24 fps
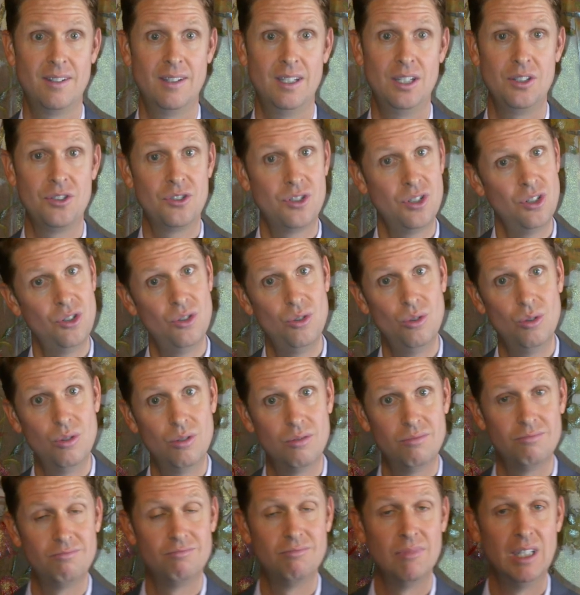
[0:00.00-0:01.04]
And two,
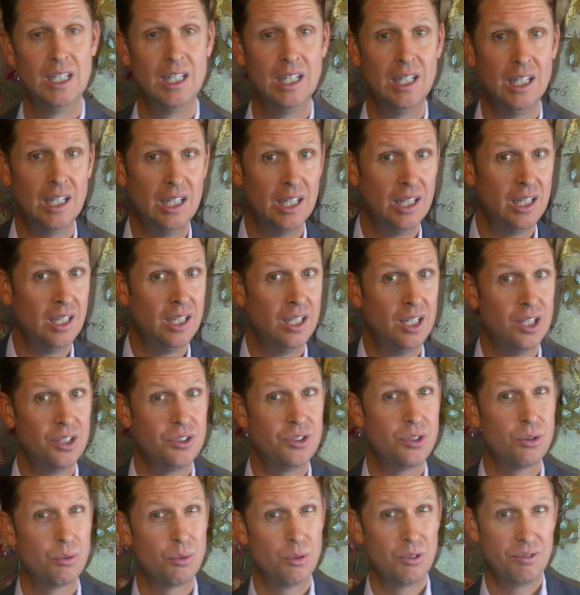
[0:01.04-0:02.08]

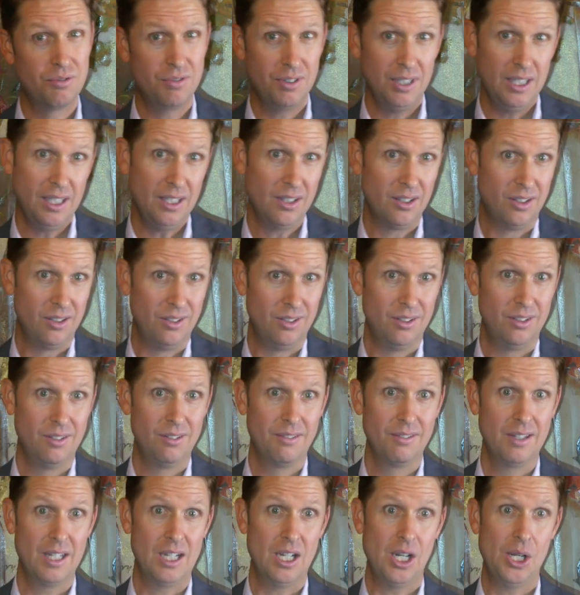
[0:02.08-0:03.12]
to reveal
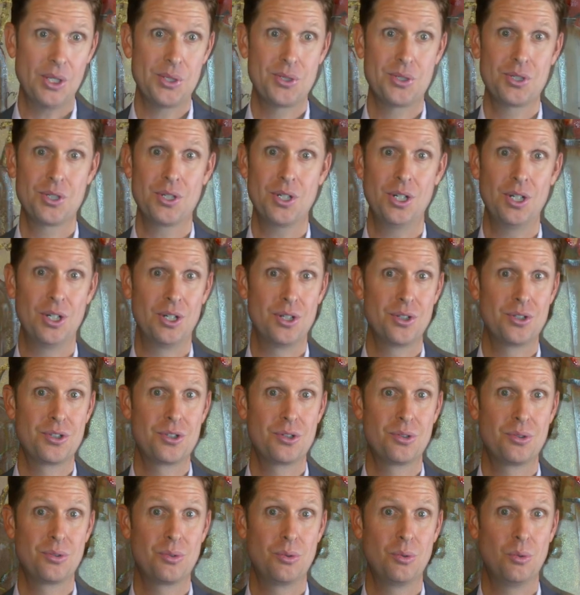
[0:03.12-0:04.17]
that our
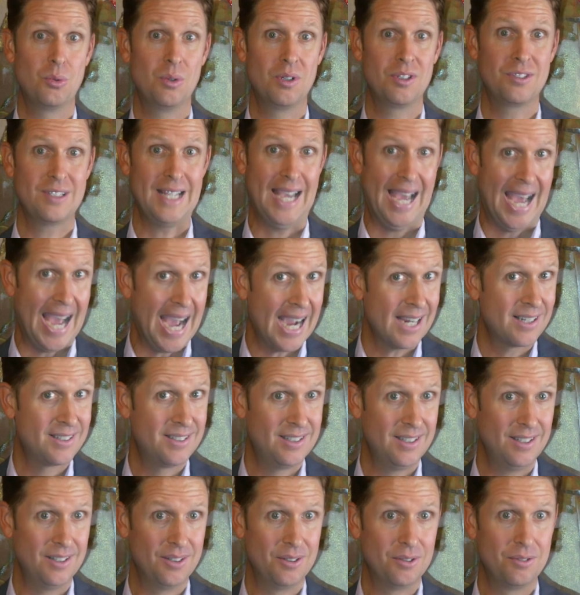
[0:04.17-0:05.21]
church was
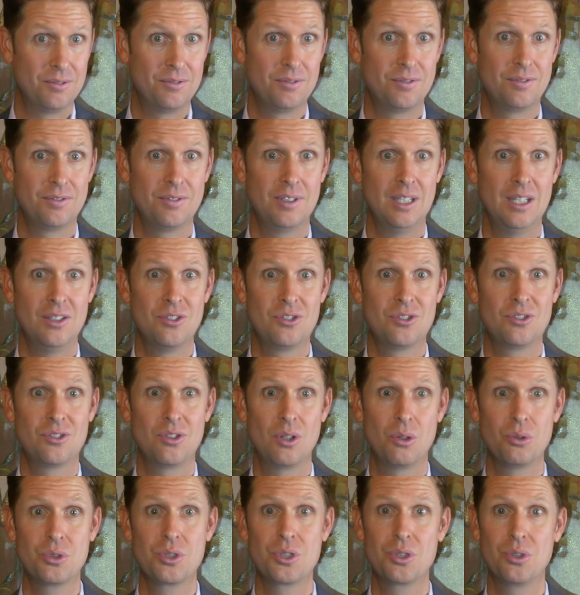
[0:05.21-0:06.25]
active in
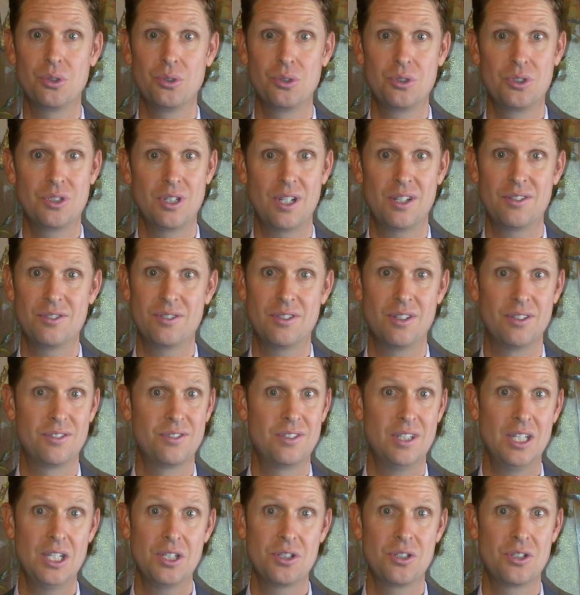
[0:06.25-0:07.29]
social
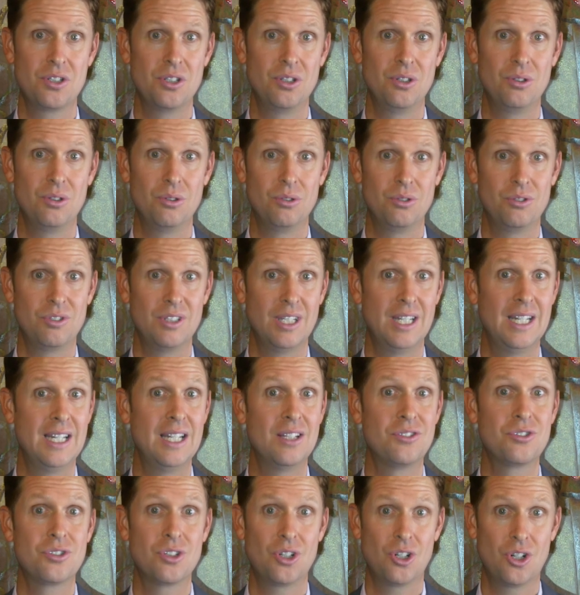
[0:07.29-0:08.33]
justice issues in
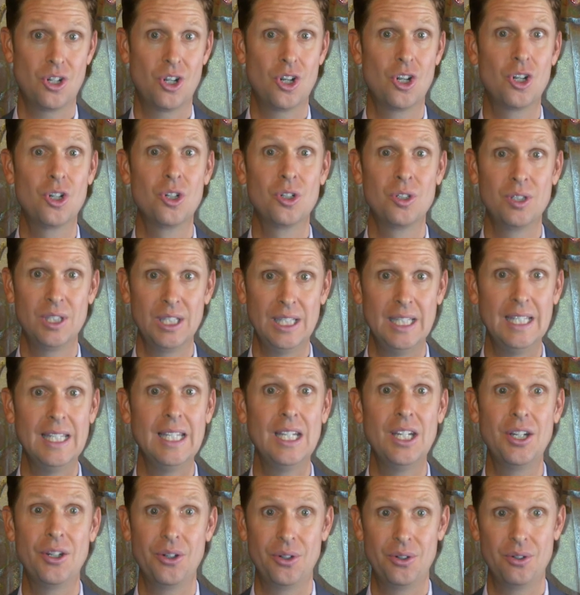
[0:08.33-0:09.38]
its early
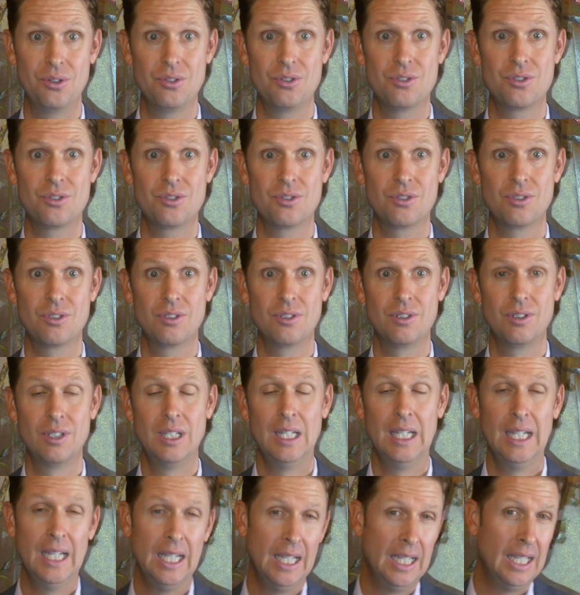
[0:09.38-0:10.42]
years.
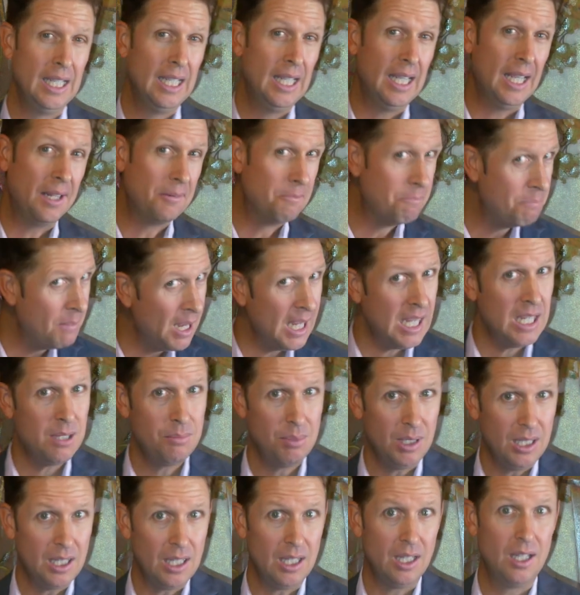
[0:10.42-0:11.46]
And maybe,